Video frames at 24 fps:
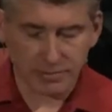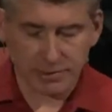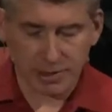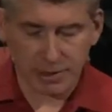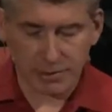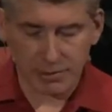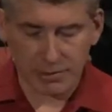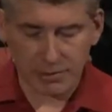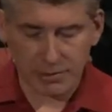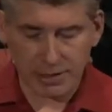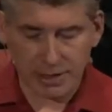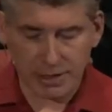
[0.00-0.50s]
He
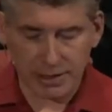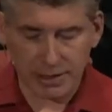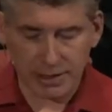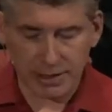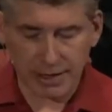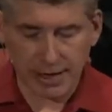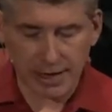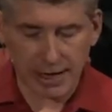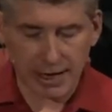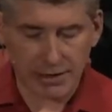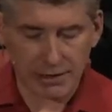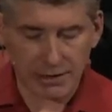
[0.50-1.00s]
was selling
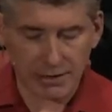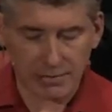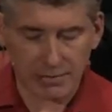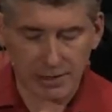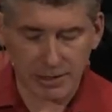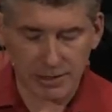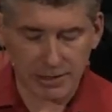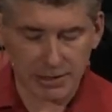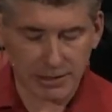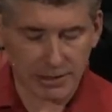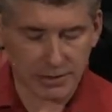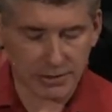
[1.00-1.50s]
a house to
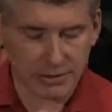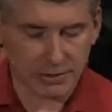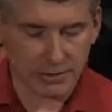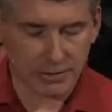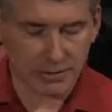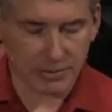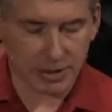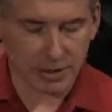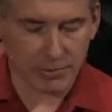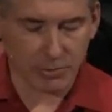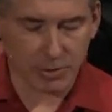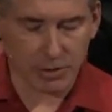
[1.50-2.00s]
my sister
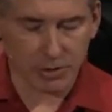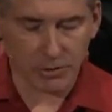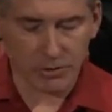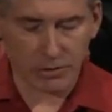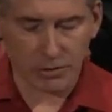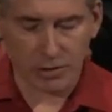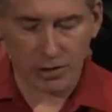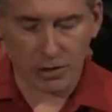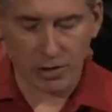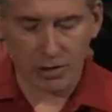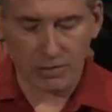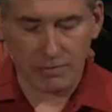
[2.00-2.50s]
and my brother
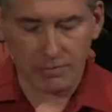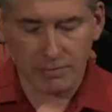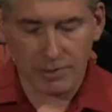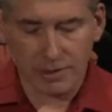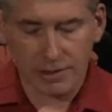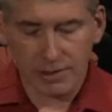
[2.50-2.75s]
in law.